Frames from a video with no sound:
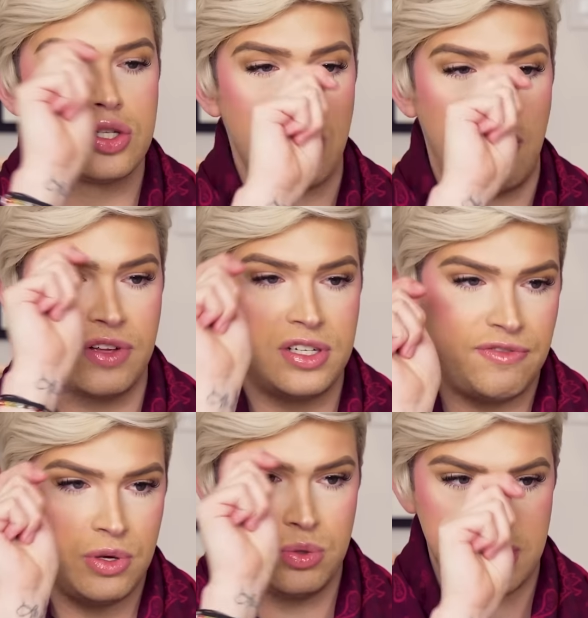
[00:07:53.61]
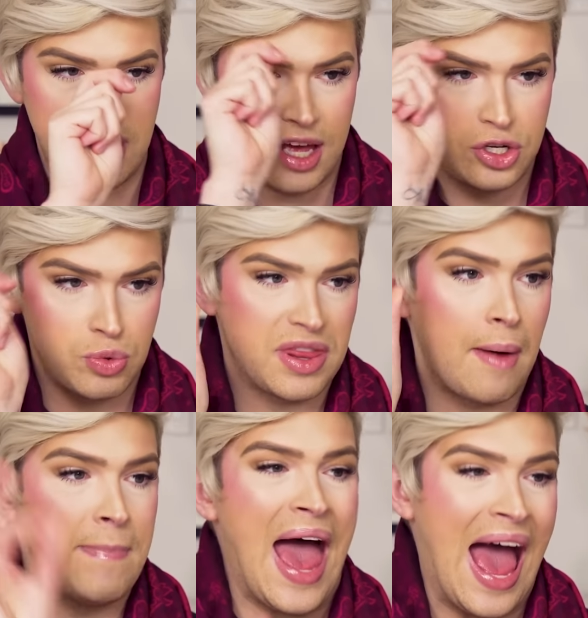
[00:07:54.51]
softly diffuse an edge with
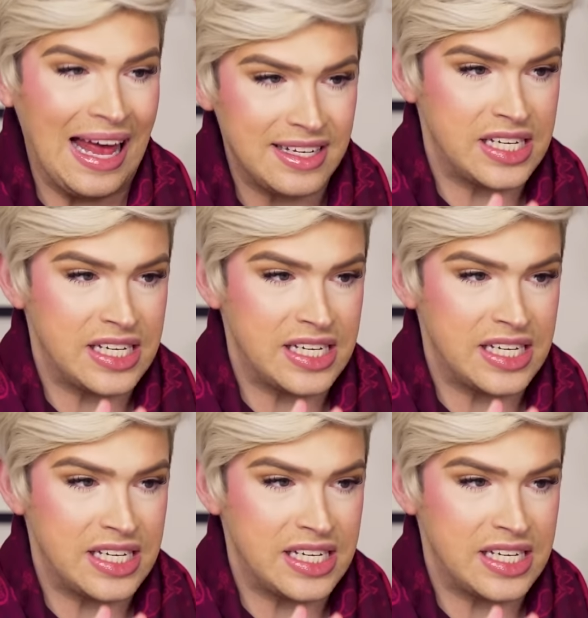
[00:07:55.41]
a matte.